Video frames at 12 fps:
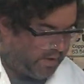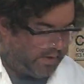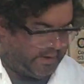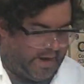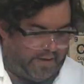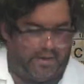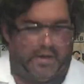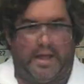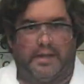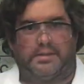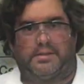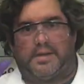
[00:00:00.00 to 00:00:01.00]
Now the
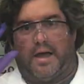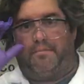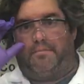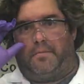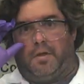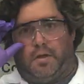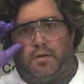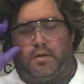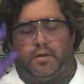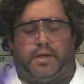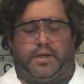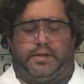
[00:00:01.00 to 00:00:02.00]
next step
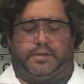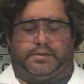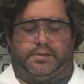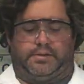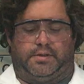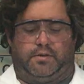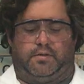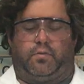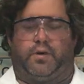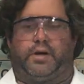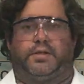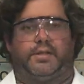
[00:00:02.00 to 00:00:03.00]
is
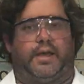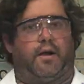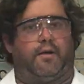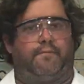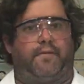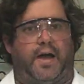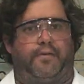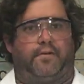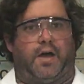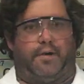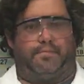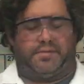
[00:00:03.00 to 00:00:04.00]
we're going to take our 5
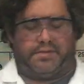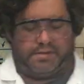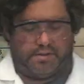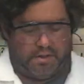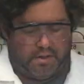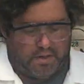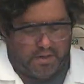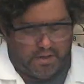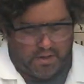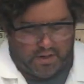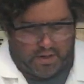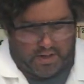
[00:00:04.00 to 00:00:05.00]
cups
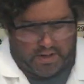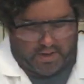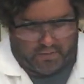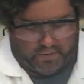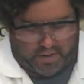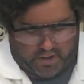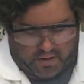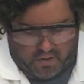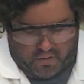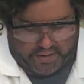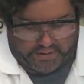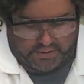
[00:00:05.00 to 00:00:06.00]
and we are
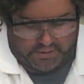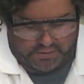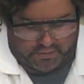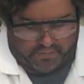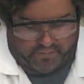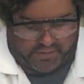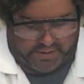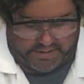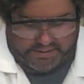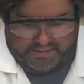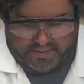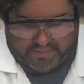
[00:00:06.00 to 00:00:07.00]
going to
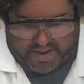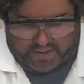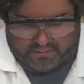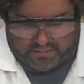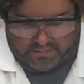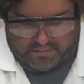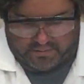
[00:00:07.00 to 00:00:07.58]
place them out